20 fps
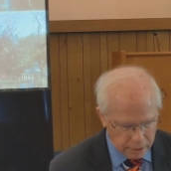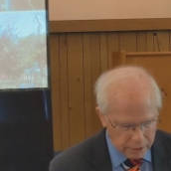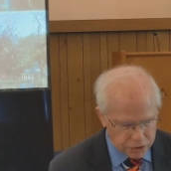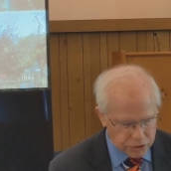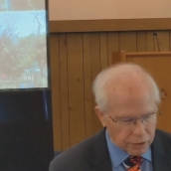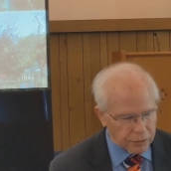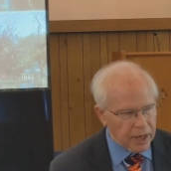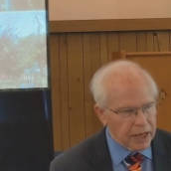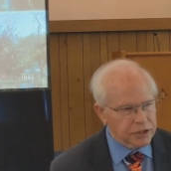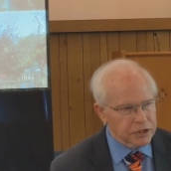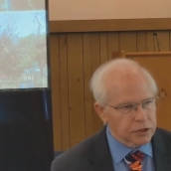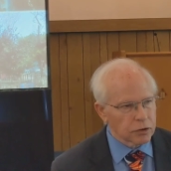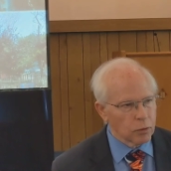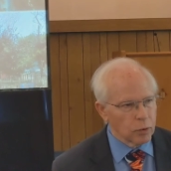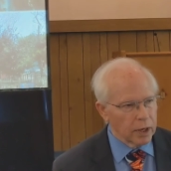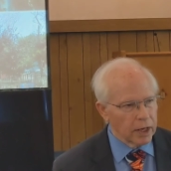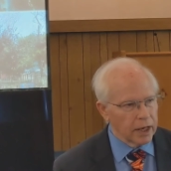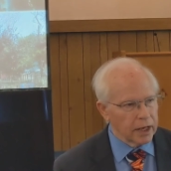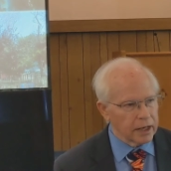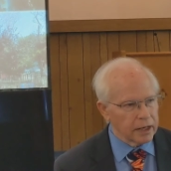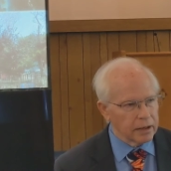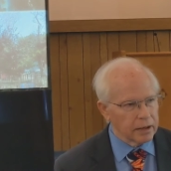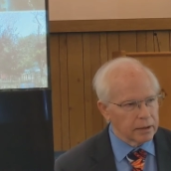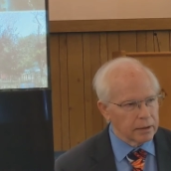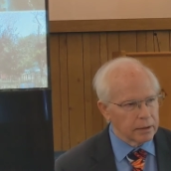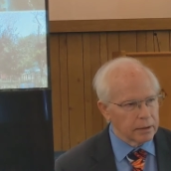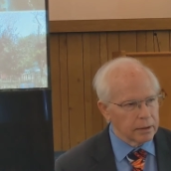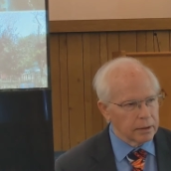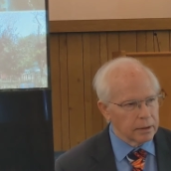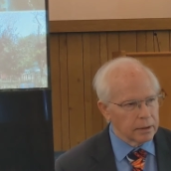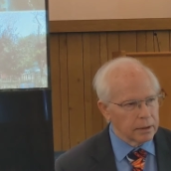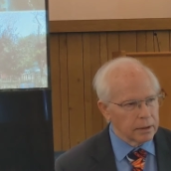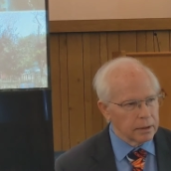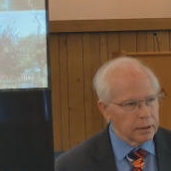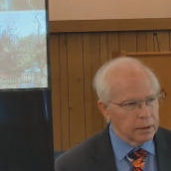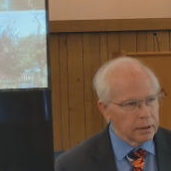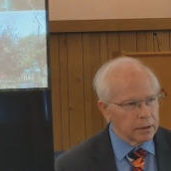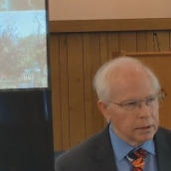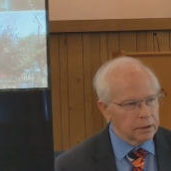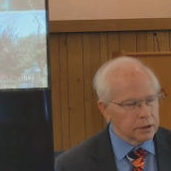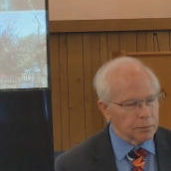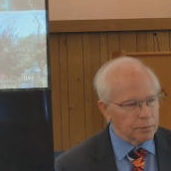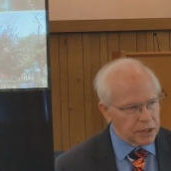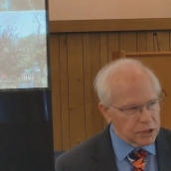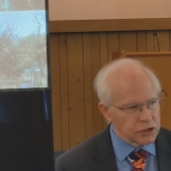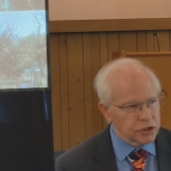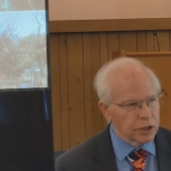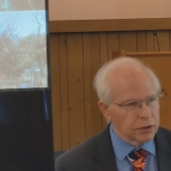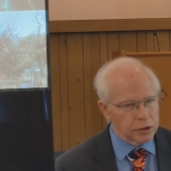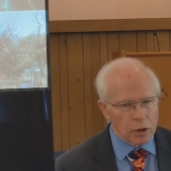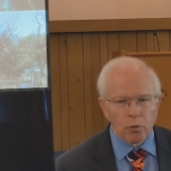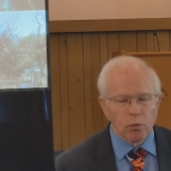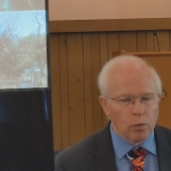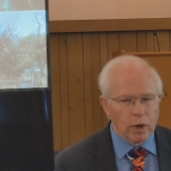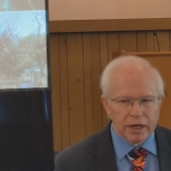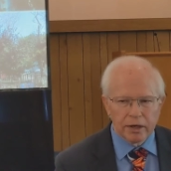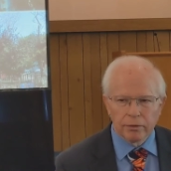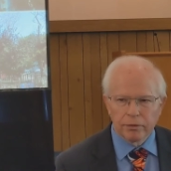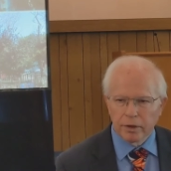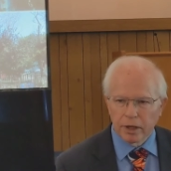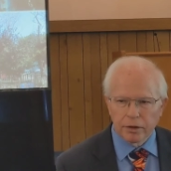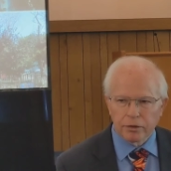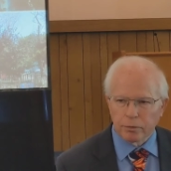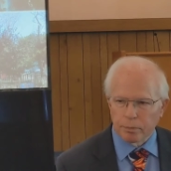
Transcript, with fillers: So that's the way to be gentle. Don't wait on the